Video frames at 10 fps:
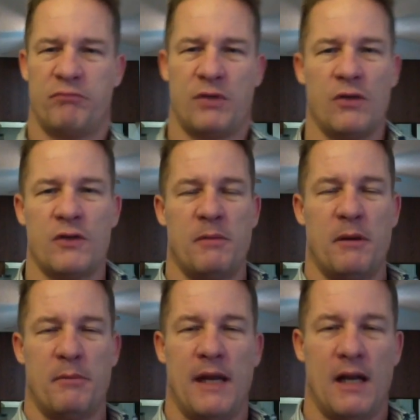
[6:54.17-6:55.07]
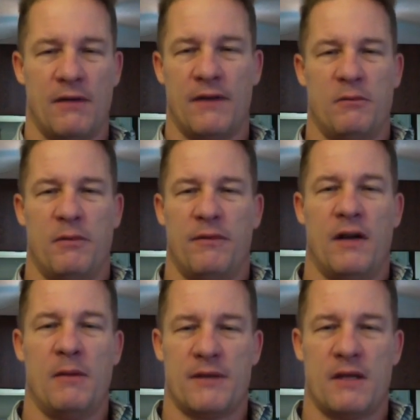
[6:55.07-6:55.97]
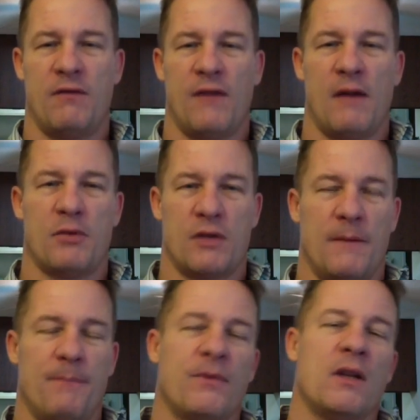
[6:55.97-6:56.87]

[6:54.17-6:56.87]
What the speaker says: close to being paid off. That would be fine, about 75%.